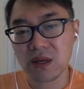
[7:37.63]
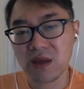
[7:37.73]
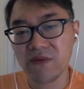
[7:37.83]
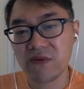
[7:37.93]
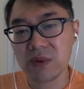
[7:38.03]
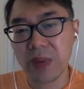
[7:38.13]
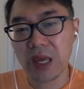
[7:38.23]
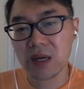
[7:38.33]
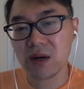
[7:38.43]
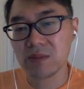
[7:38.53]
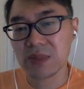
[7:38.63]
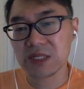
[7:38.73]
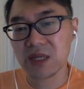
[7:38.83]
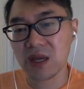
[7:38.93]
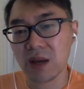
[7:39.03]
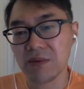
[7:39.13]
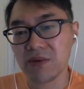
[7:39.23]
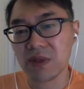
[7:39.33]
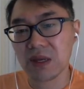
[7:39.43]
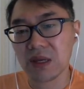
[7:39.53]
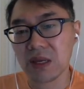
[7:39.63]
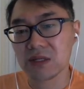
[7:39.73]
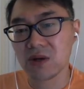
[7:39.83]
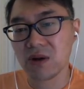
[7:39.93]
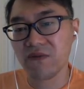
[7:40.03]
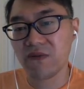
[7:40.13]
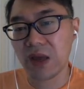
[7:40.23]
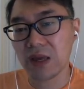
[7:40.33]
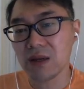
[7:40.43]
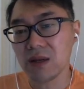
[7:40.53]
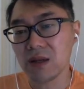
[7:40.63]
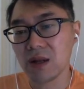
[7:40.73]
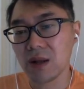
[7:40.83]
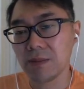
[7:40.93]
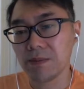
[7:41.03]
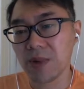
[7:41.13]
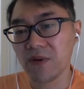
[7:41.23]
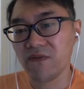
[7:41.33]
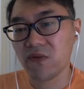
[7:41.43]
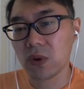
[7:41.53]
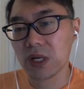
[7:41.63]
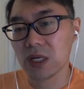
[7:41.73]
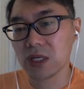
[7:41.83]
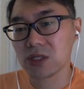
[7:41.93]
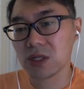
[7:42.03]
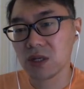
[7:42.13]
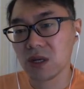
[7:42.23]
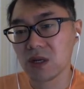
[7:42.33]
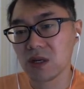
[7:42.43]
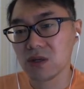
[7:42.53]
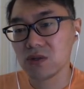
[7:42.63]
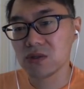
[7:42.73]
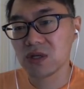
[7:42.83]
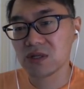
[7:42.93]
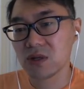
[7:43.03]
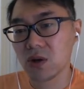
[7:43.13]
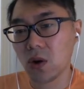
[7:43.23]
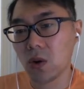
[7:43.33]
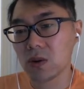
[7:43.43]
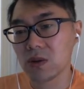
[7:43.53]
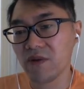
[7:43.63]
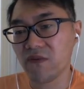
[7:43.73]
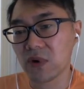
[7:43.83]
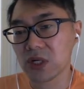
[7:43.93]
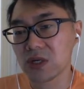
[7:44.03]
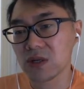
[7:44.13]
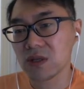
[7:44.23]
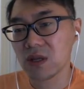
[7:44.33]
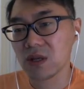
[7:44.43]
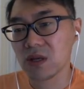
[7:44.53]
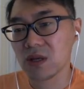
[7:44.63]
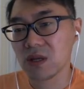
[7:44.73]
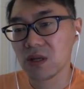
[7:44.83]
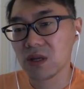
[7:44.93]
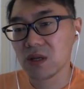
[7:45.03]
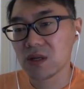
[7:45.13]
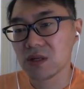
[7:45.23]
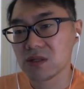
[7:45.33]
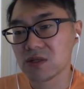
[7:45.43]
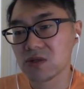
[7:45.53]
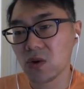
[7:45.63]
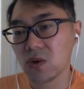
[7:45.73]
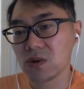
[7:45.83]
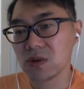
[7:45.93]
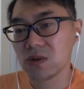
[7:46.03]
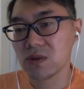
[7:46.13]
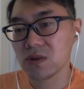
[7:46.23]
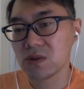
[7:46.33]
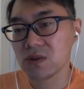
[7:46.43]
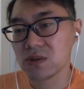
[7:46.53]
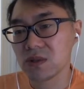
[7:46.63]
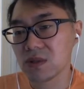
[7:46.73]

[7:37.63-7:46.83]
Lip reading: If you make a mistake, everything is gonna fail. But for each, you just call the function. So